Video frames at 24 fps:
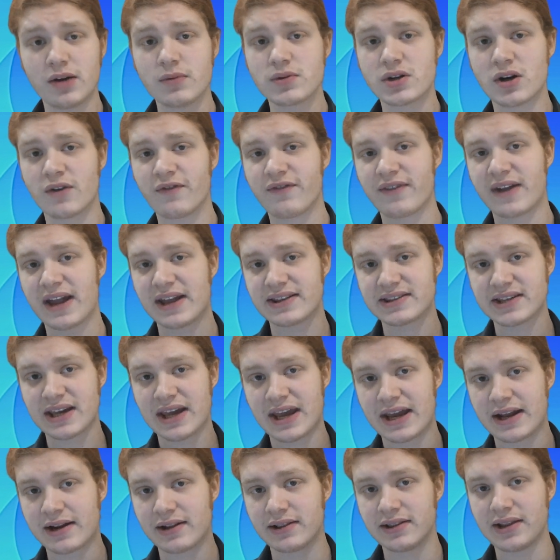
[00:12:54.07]
don't forget to
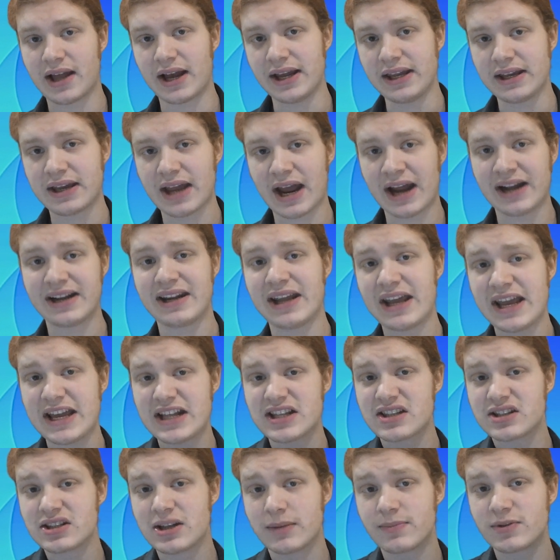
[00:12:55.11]
hit like and hit
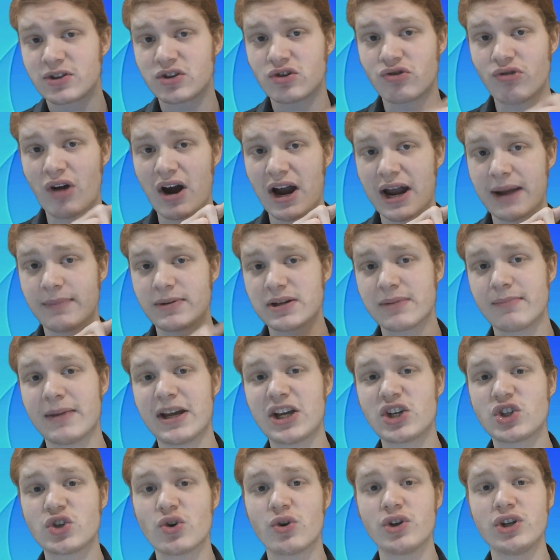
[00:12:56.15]
subscribe to make
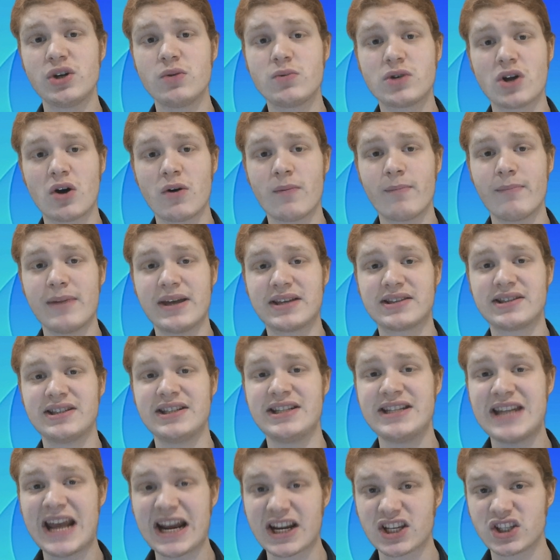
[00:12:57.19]
sure you don't miss
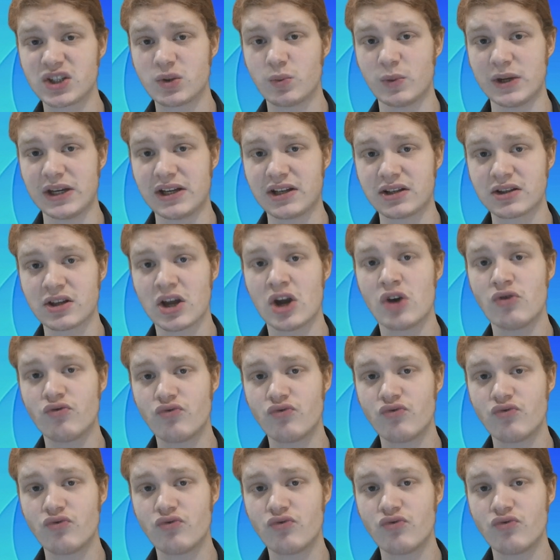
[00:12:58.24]
next week's